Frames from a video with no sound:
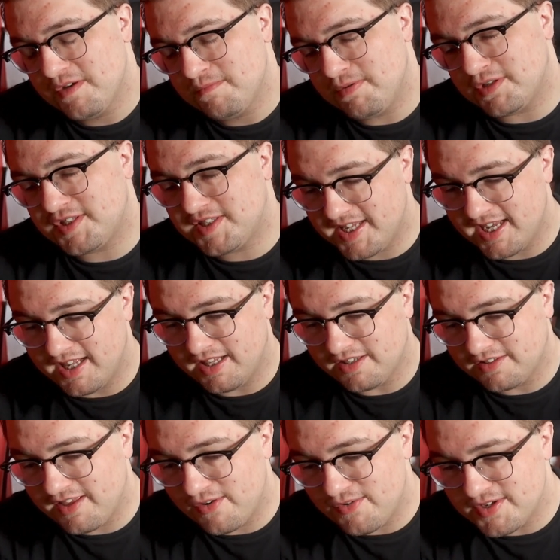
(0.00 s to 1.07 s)
But
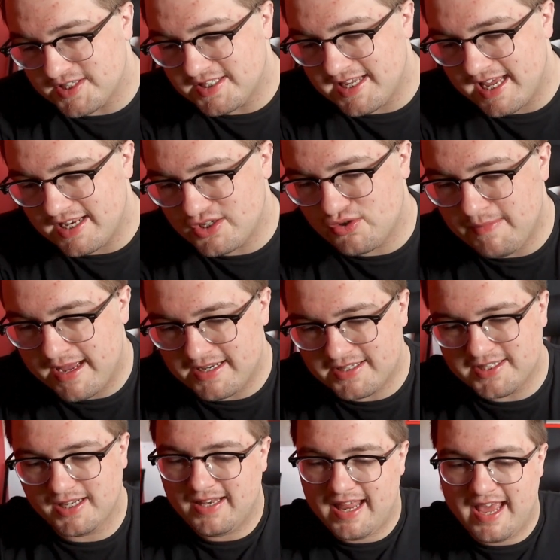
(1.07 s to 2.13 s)
still, there is a
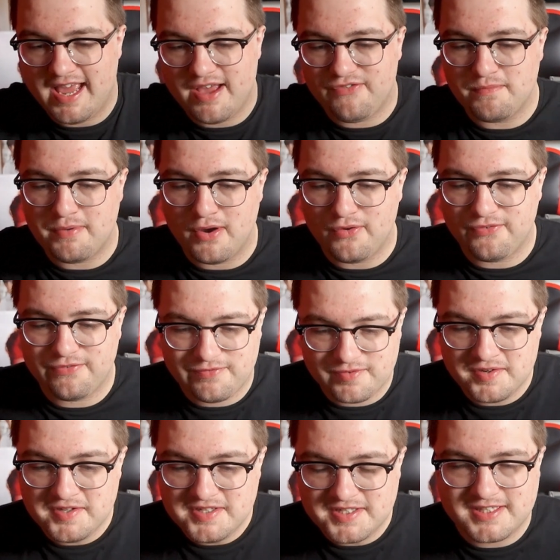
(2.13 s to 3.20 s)
detrimental layer for both
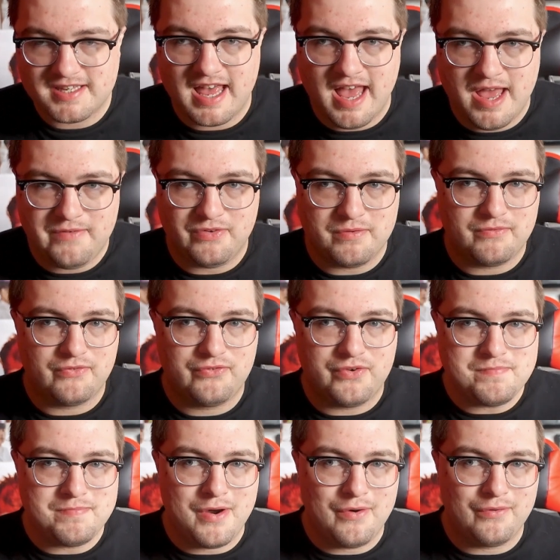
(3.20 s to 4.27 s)

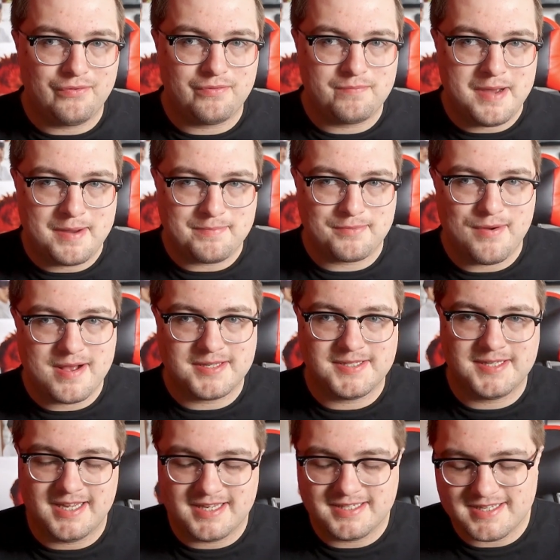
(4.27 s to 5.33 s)
both
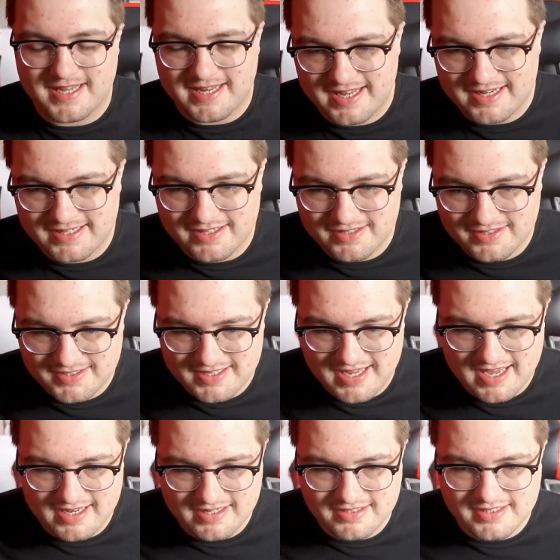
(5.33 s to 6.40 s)
paparazzi and dead enders,
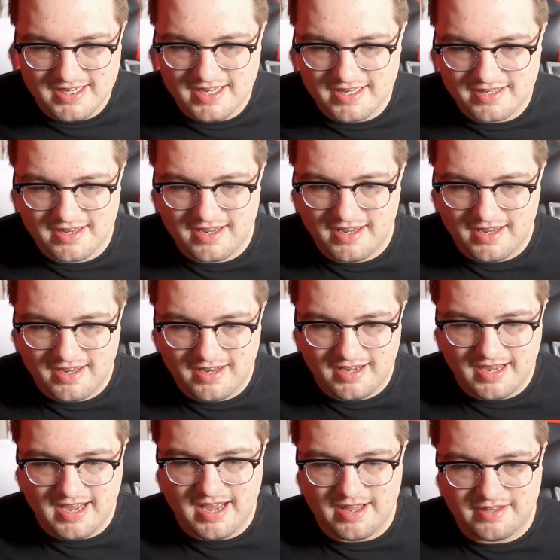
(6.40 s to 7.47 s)
and
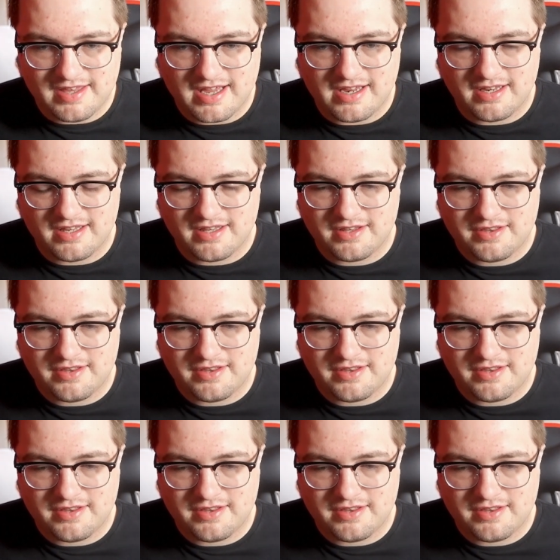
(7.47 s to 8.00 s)
they